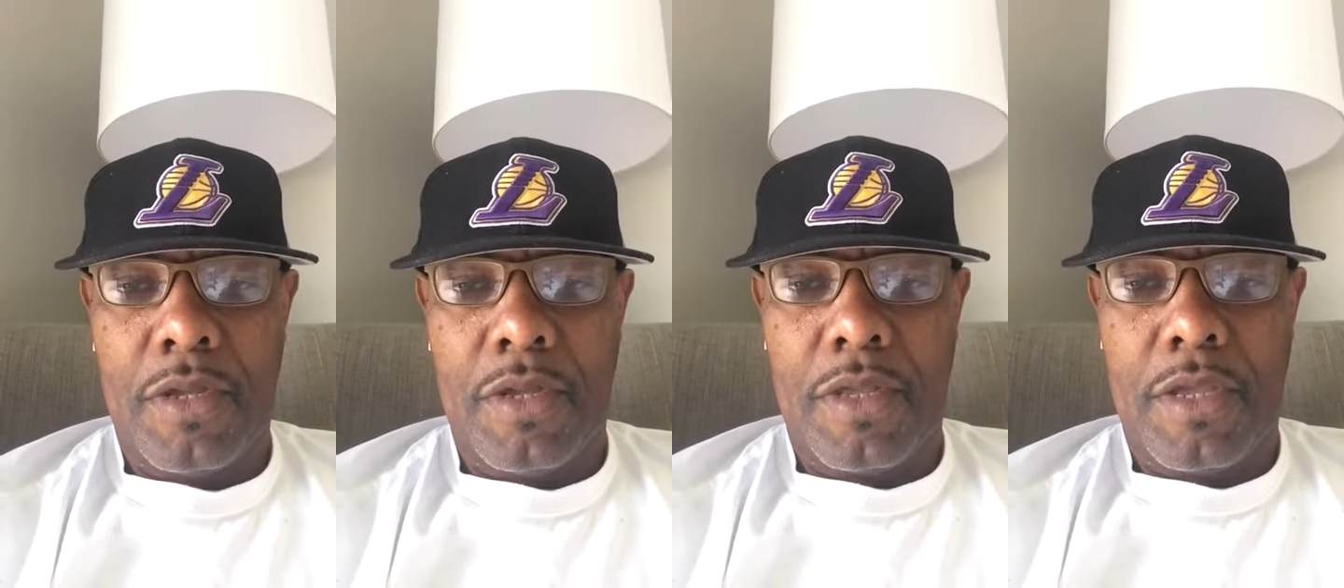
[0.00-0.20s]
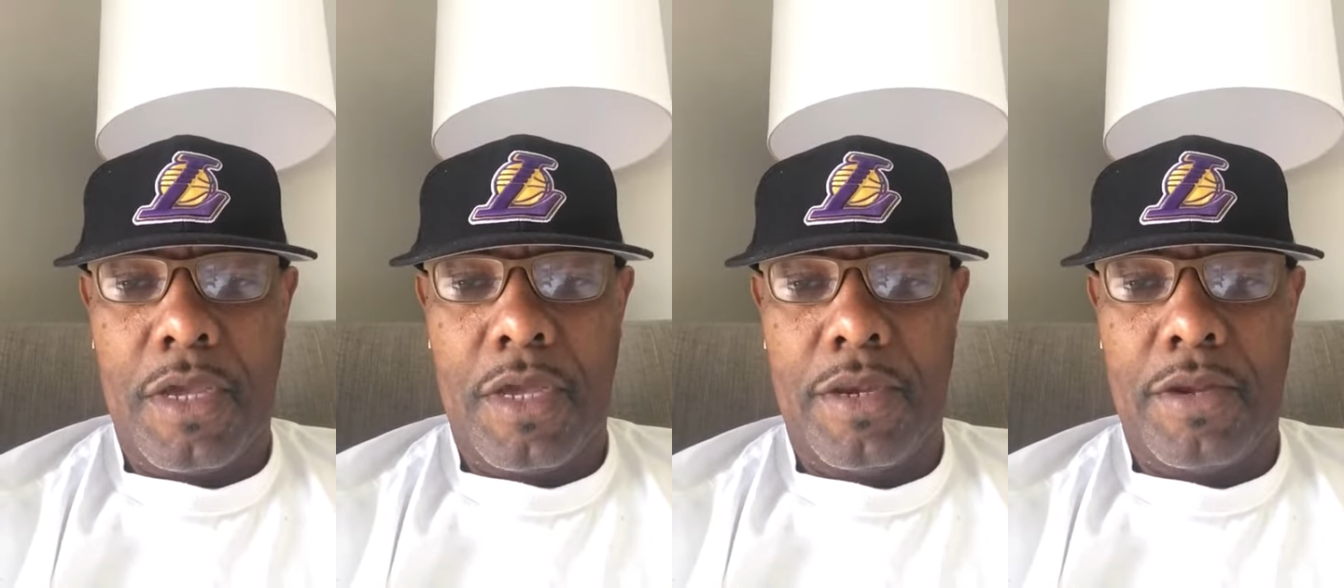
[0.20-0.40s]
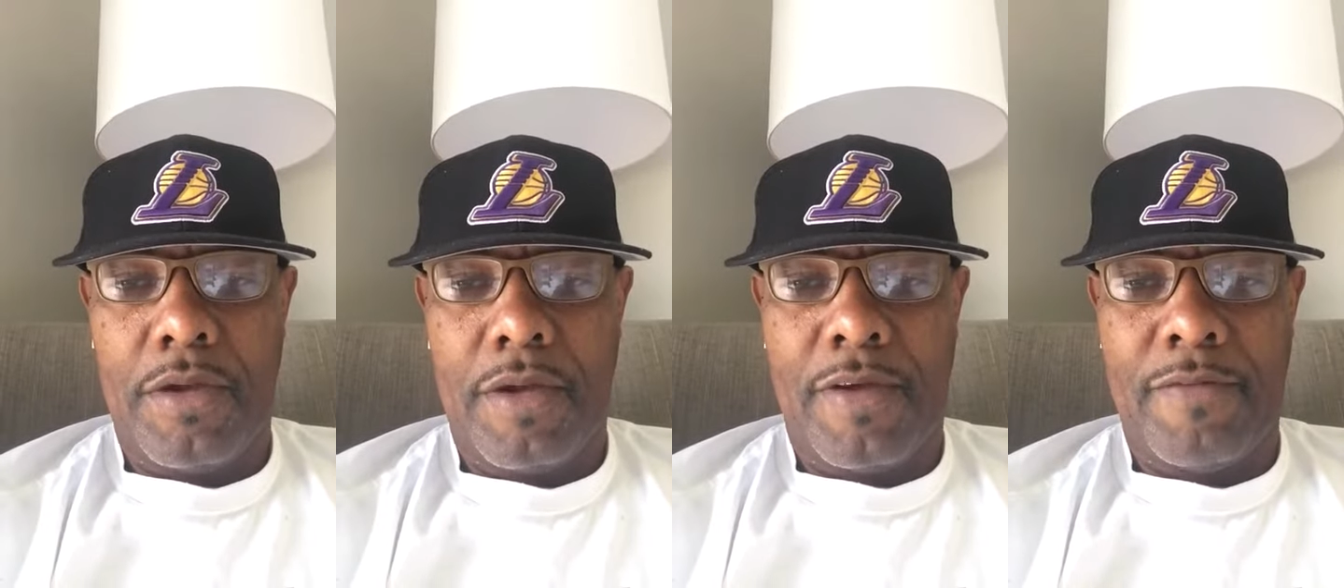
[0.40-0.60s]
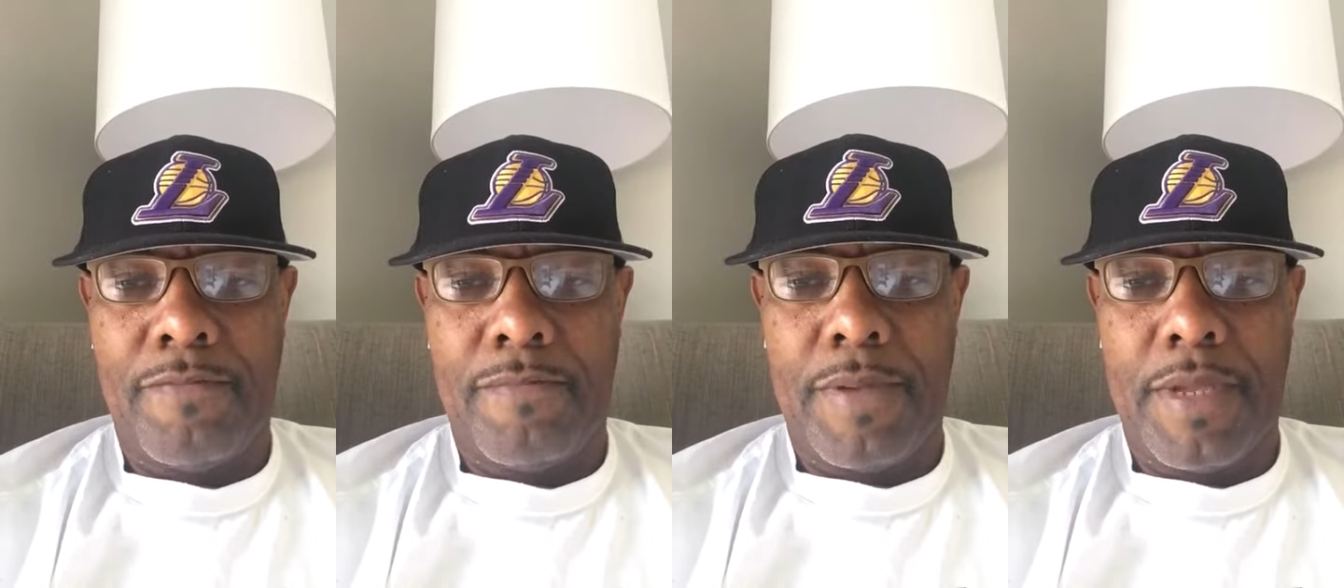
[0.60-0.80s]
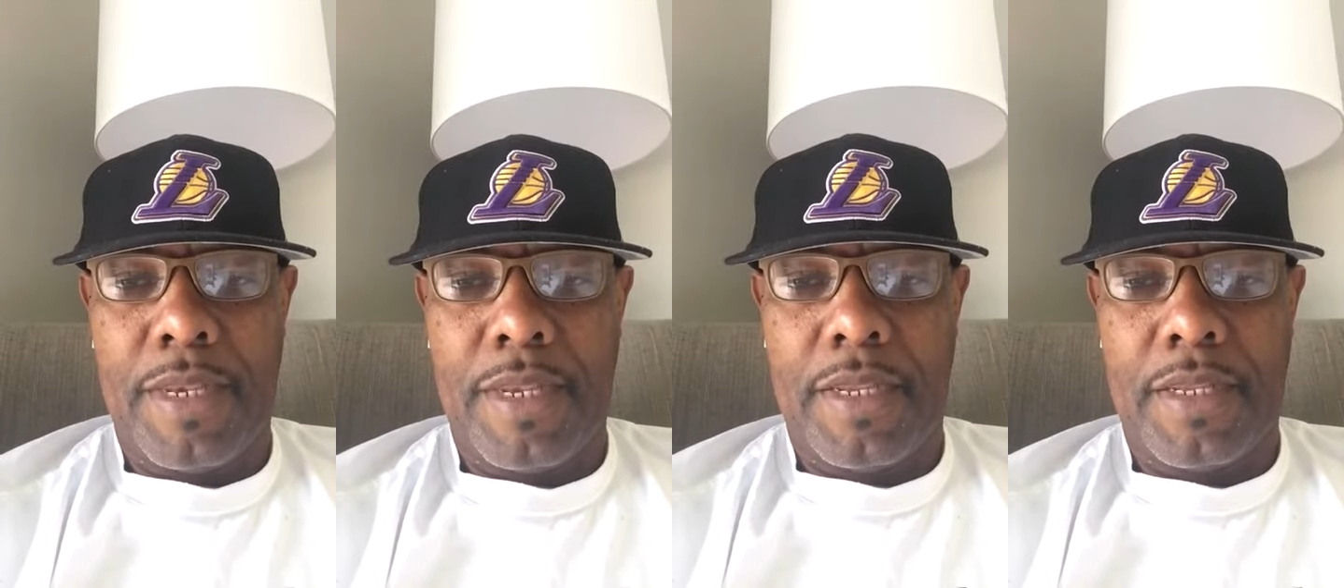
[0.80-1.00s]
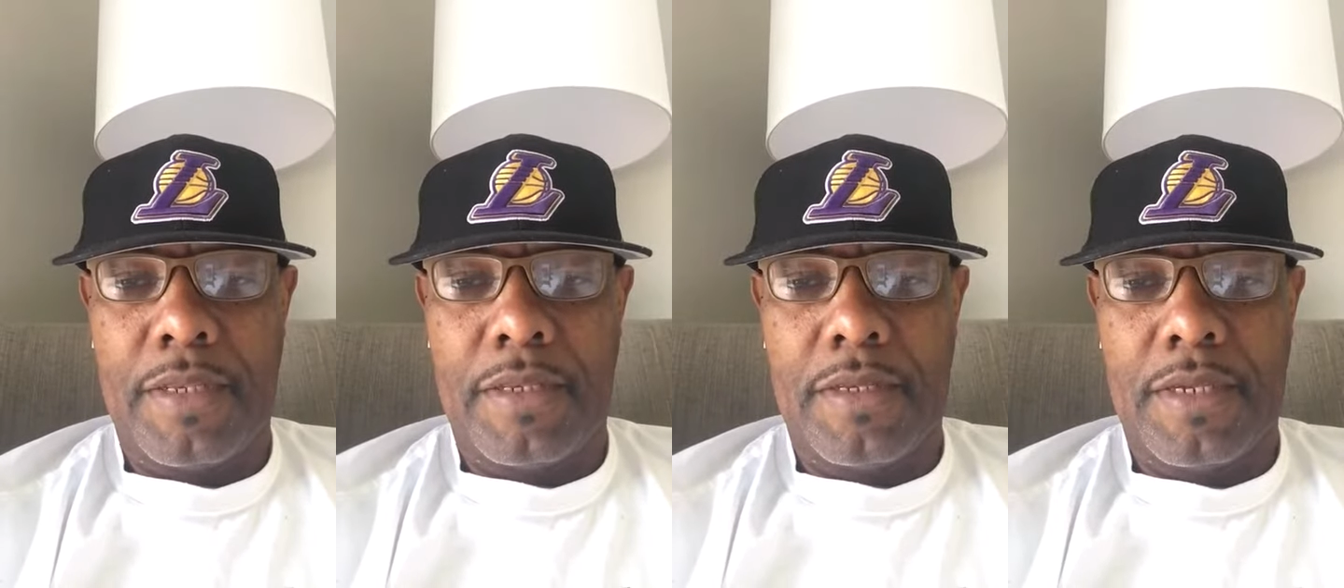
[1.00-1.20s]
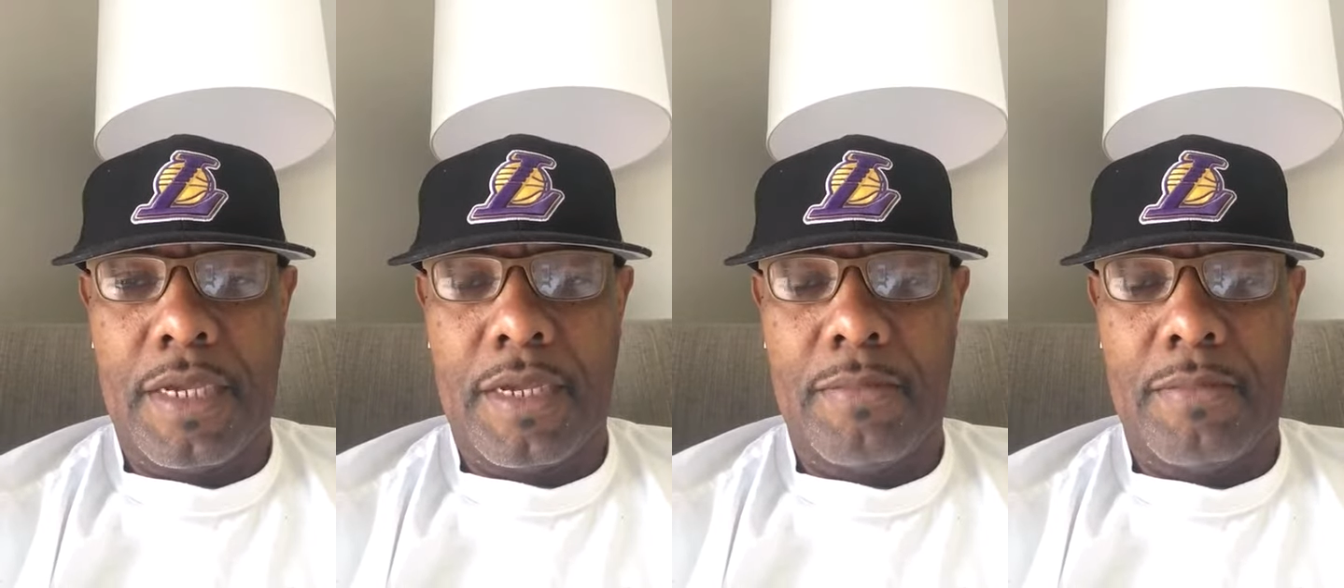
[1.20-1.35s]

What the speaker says: I've been